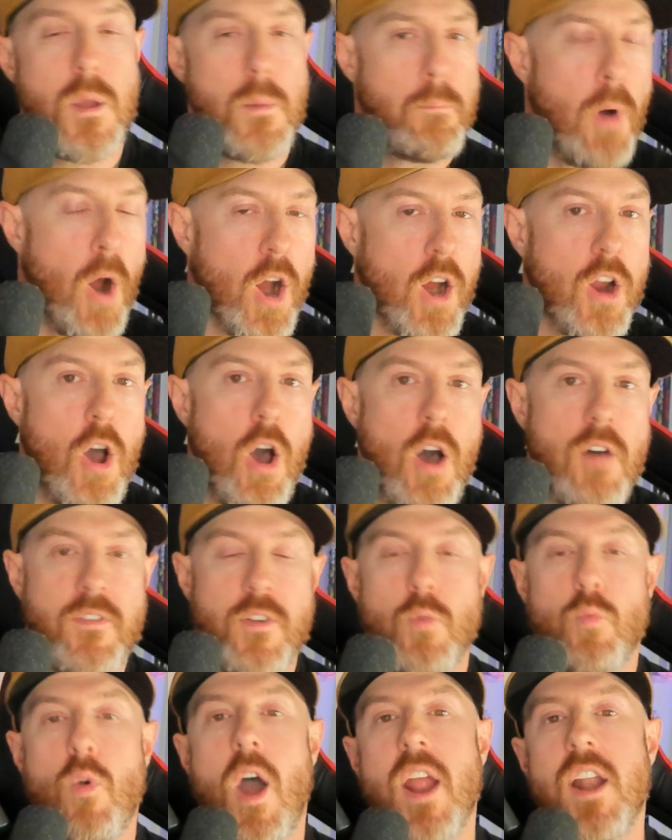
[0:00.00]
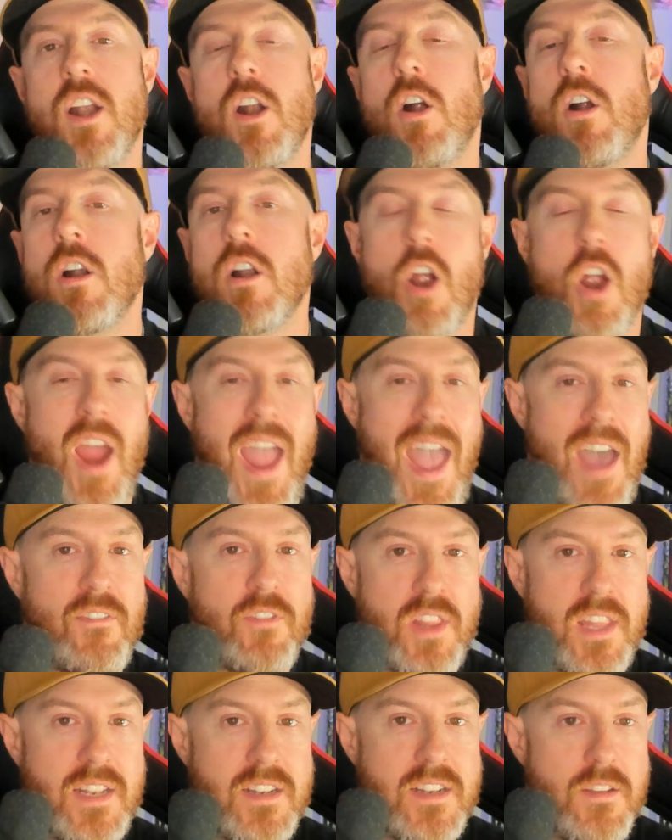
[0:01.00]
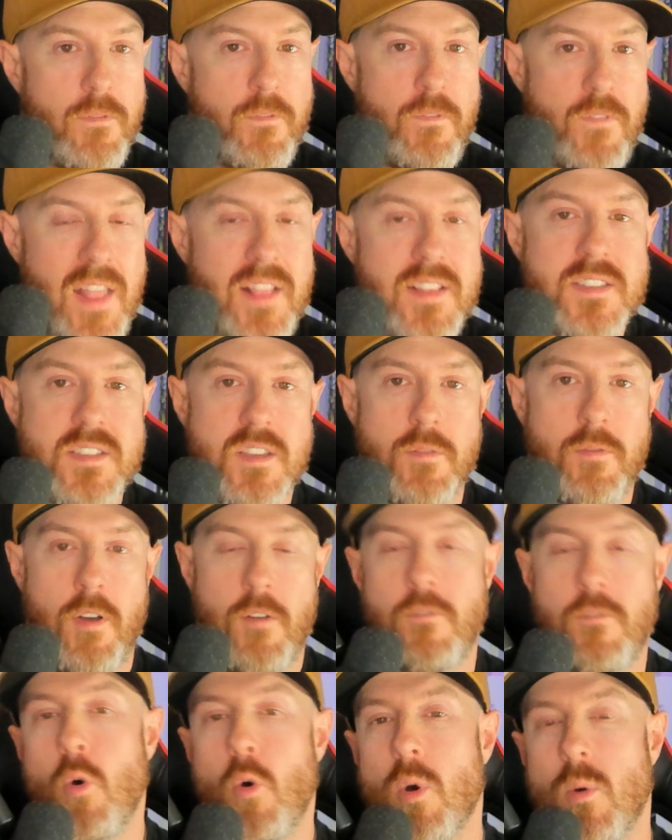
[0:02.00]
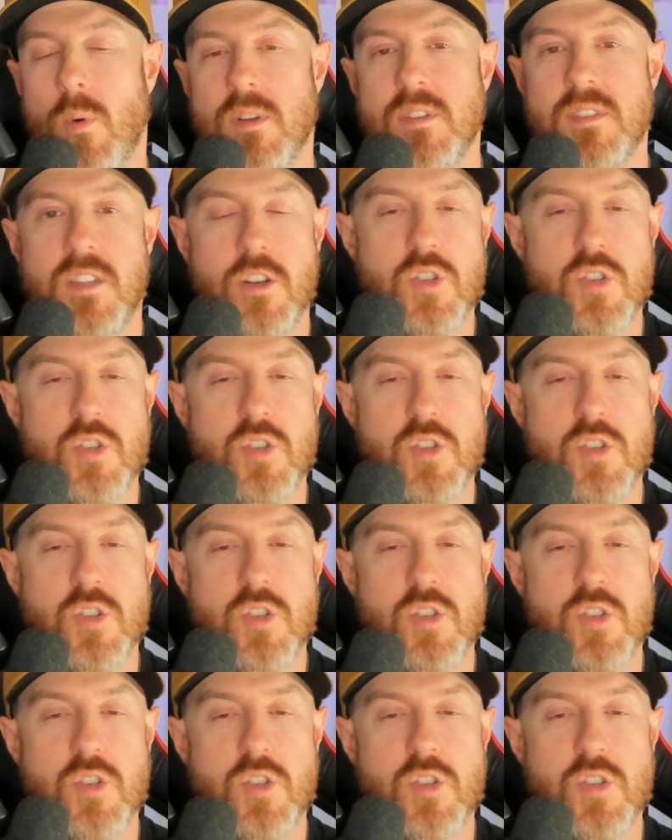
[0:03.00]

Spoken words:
Barkov and Reinhart are heavily defensive forwards.